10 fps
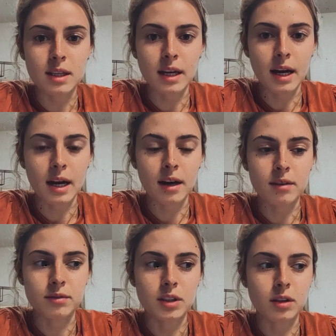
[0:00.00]
they
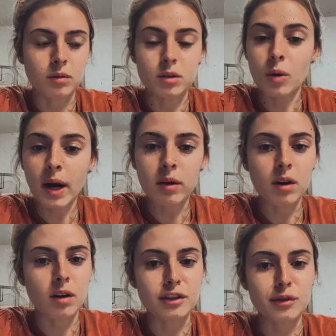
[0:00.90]
have, no
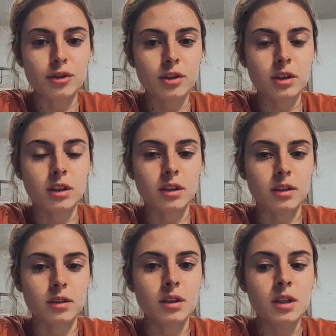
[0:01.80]
alcohol, no
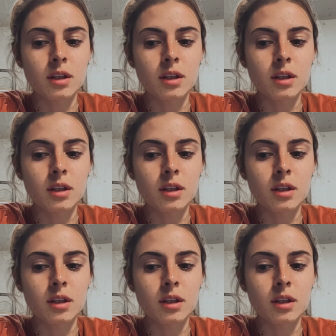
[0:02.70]
sugar,